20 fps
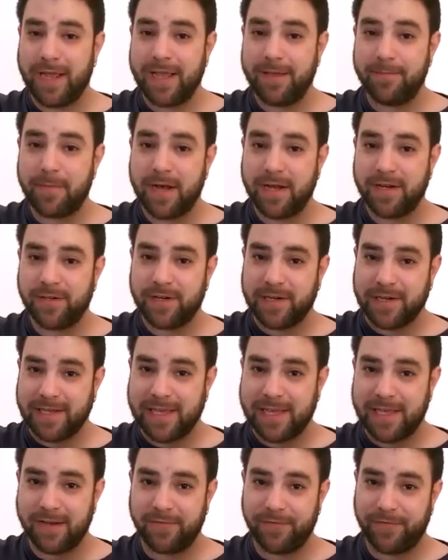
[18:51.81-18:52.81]
A minor
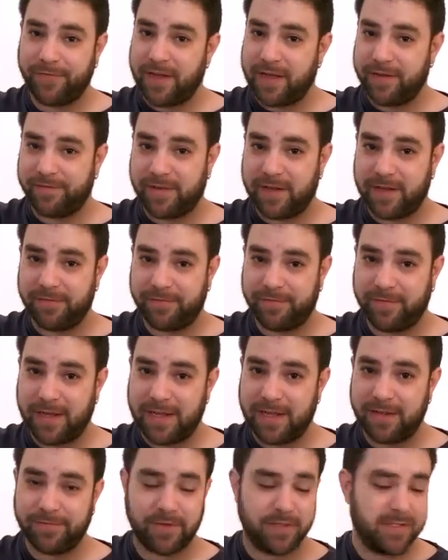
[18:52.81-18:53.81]
again, 555 five,
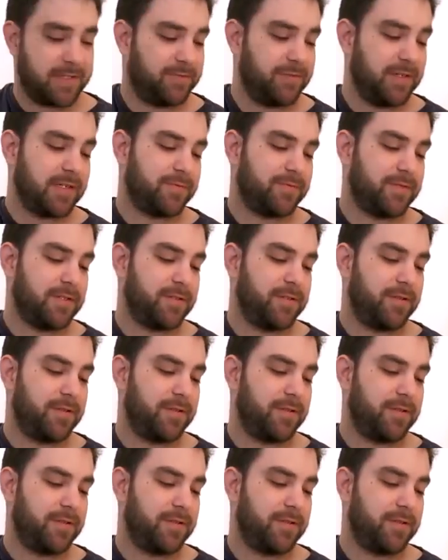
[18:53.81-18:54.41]
five on strings 1,